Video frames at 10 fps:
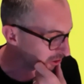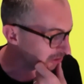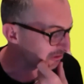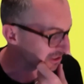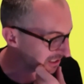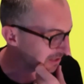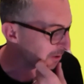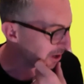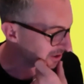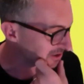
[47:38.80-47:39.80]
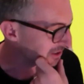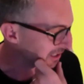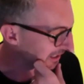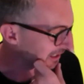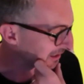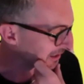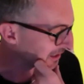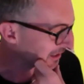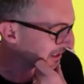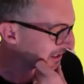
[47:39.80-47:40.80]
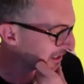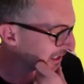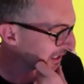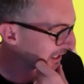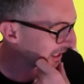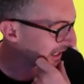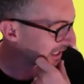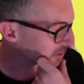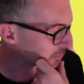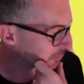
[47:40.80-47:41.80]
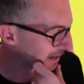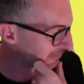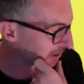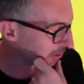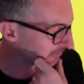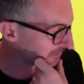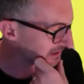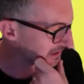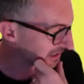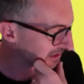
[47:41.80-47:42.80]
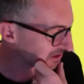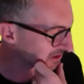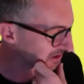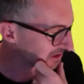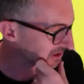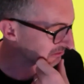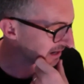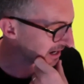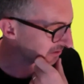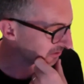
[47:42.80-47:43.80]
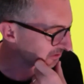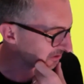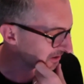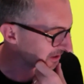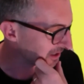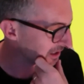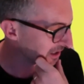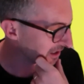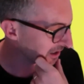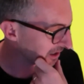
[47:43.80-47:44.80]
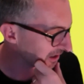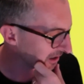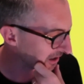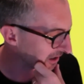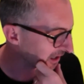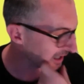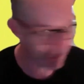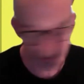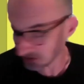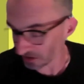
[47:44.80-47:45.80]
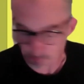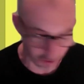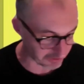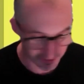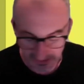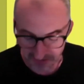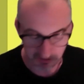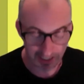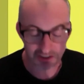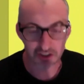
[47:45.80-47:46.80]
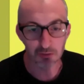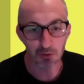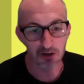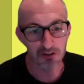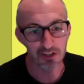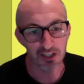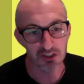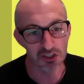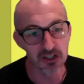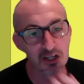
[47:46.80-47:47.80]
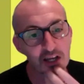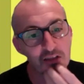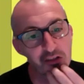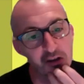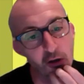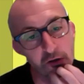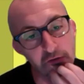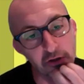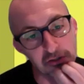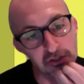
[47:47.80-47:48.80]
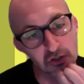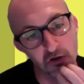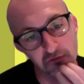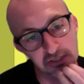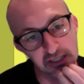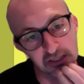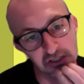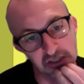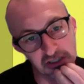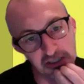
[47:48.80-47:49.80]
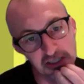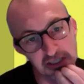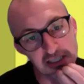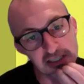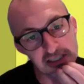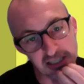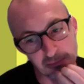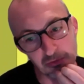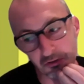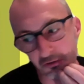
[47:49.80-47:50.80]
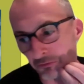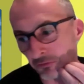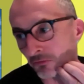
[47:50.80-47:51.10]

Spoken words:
curious in the past year, as we've been having a lot of discussions around identity politics in relation to architecture, that a lot of those conversations seem to have